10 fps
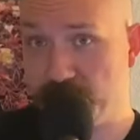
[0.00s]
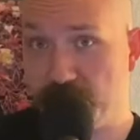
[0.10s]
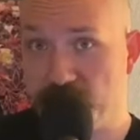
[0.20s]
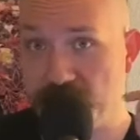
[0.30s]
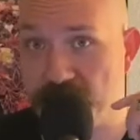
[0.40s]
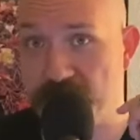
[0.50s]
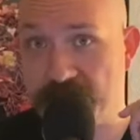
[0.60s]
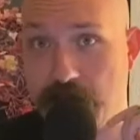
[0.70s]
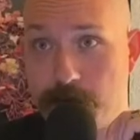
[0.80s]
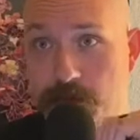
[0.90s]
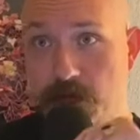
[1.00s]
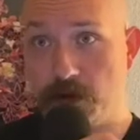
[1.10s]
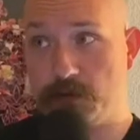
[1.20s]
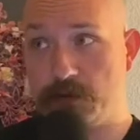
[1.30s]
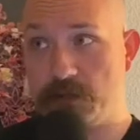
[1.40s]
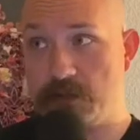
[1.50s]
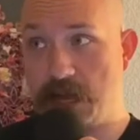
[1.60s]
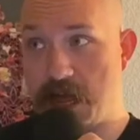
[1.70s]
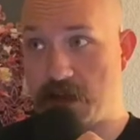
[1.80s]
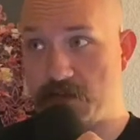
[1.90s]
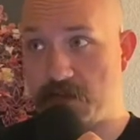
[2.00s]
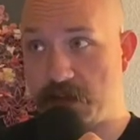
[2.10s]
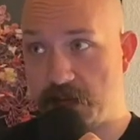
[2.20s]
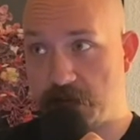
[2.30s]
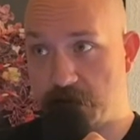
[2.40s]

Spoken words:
was the scapegoat and the